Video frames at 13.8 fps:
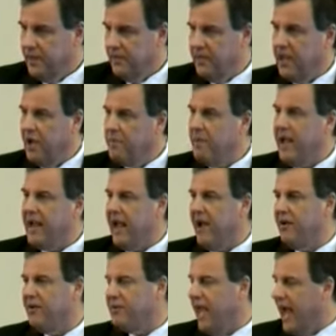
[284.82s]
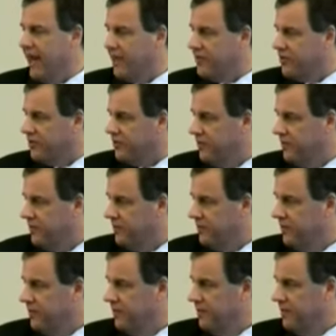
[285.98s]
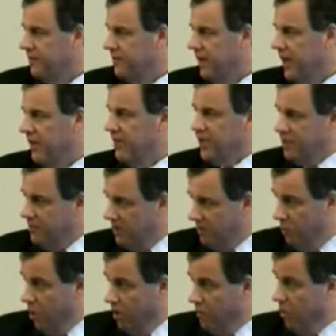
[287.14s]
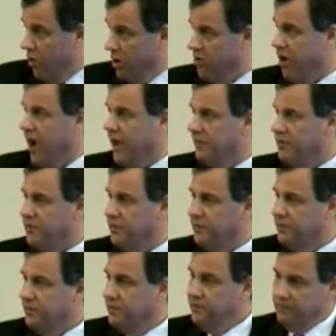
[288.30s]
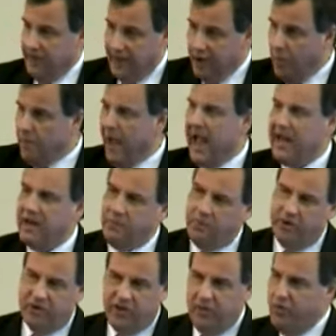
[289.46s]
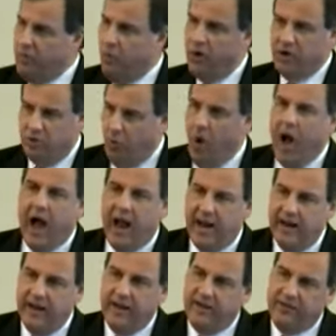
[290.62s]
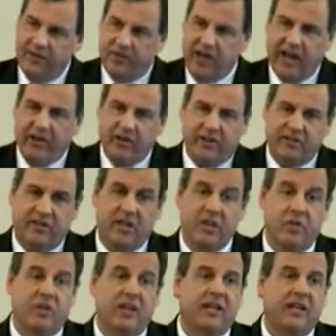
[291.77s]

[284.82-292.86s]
They come back out as addicts, and they commit more and more crimes and go back in prison. And we wonder why this cycle continues.